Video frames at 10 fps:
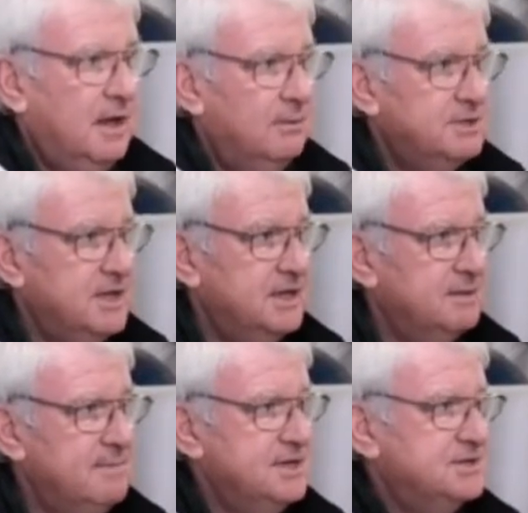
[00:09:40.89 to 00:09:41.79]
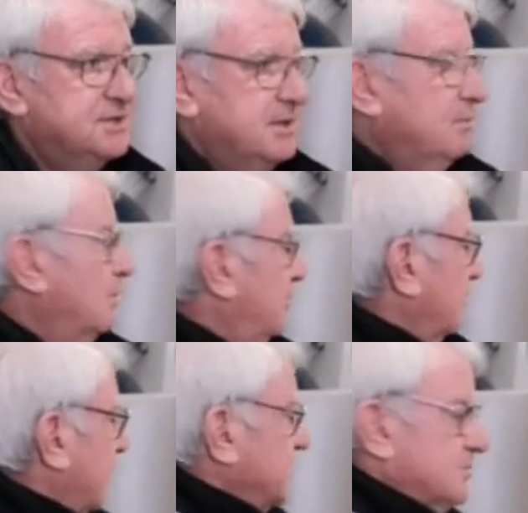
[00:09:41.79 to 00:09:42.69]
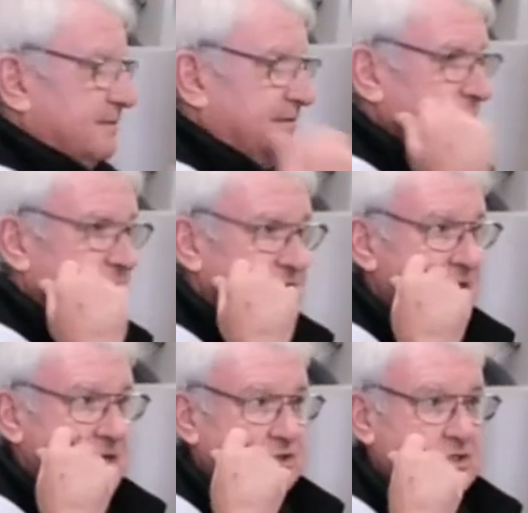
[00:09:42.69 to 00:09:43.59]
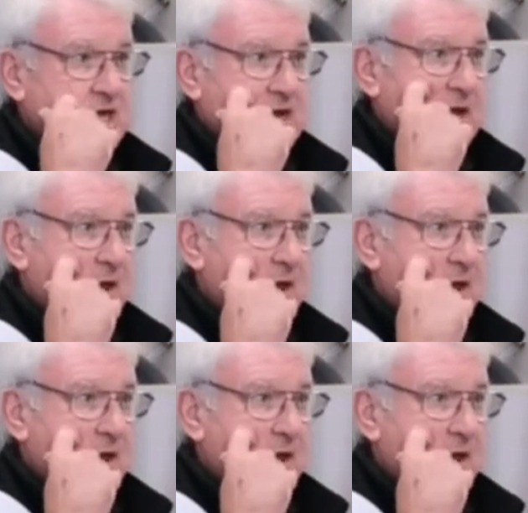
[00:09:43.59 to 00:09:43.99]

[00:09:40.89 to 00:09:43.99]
And we take the must and we'll put that into a fermentation tank.